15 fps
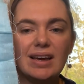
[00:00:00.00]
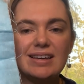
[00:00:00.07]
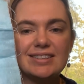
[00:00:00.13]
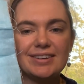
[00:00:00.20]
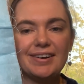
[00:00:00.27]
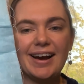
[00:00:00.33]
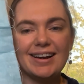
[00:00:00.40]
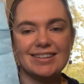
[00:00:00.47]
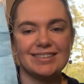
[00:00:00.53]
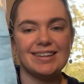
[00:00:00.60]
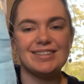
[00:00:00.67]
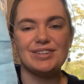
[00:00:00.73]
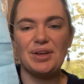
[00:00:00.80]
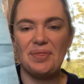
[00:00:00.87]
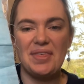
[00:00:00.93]
So actually it's
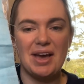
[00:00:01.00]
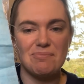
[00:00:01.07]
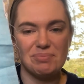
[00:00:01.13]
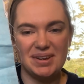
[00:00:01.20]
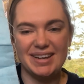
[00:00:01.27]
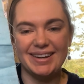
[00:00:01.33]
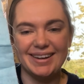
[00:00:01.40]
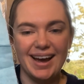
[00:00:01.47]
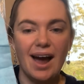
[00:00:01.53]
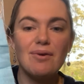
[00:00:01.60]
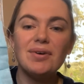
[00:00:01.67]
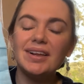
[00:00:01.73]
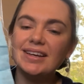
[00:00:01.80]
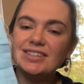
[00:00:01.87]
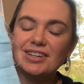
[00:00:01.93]
not that big. I
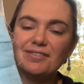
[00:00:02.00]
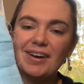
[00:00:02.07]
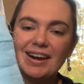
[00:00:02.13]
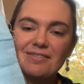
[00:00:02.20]
really should have had